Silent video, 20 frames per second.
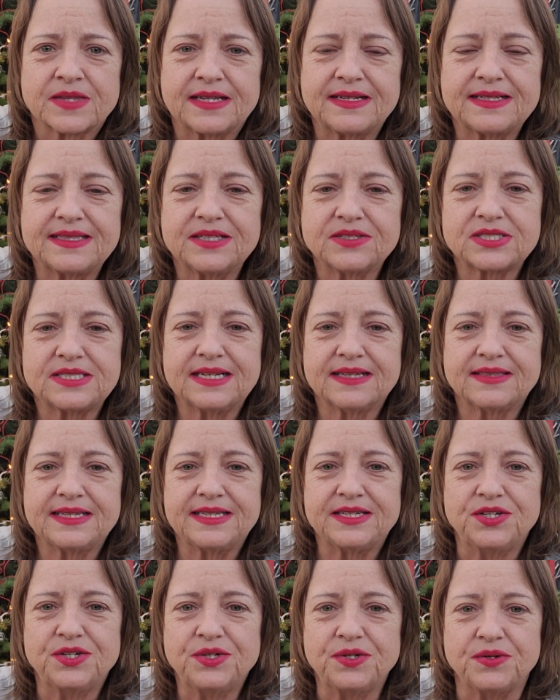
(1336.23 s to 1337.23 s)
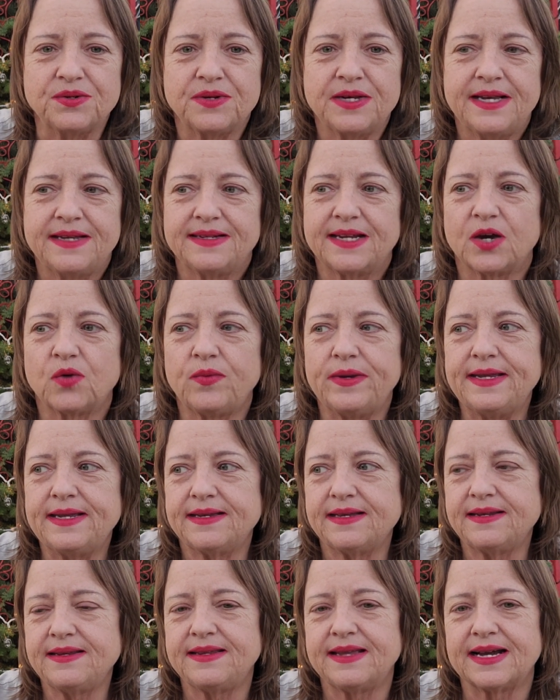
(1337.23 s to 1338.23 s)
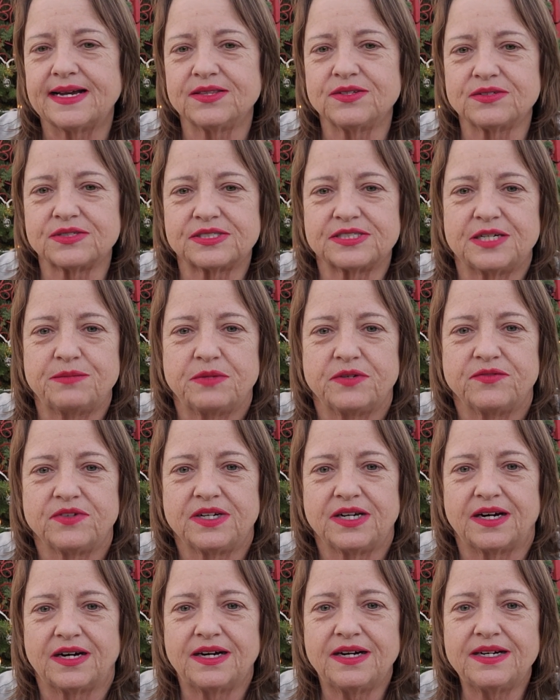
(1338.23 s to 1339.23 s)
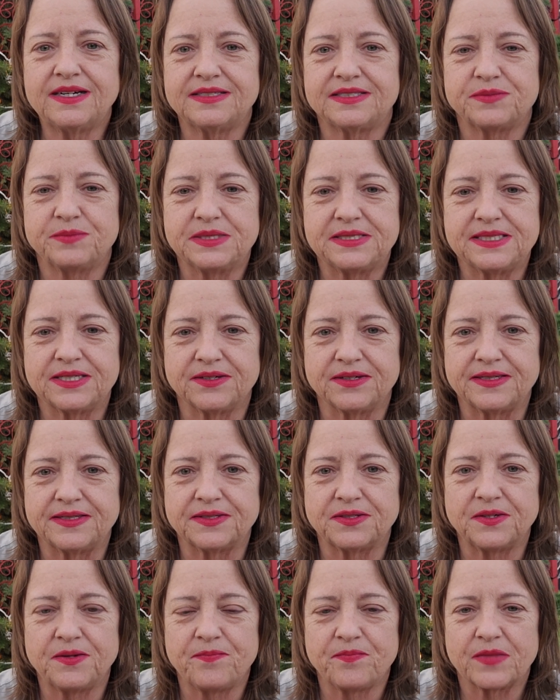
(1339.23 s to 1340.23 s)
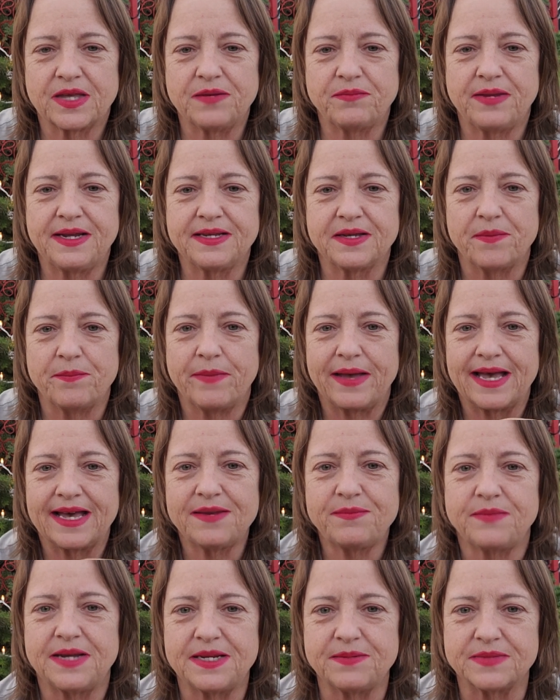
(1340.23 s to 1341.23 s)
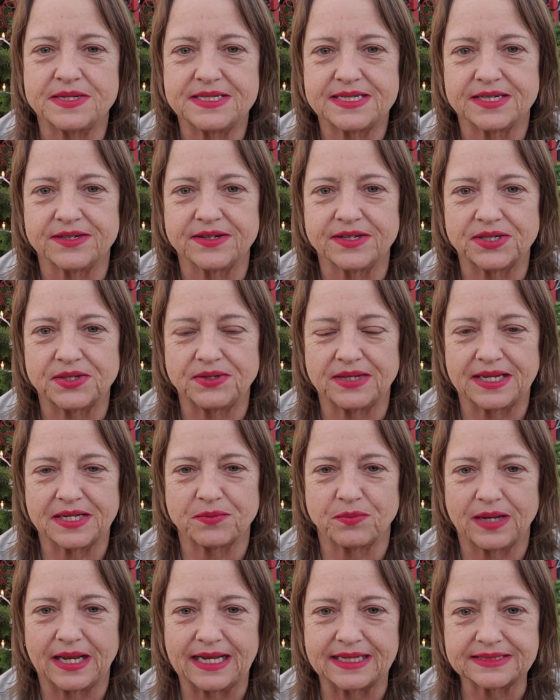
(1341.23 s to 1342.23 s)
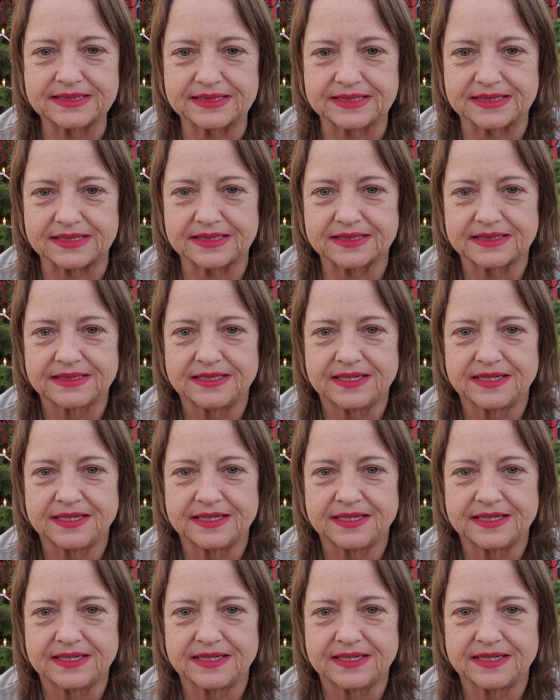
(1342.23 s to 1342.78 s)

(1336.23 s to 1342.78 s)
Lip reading: Like, there's nothing new. Now we can gather some of God's material and make a man-made material like plastic.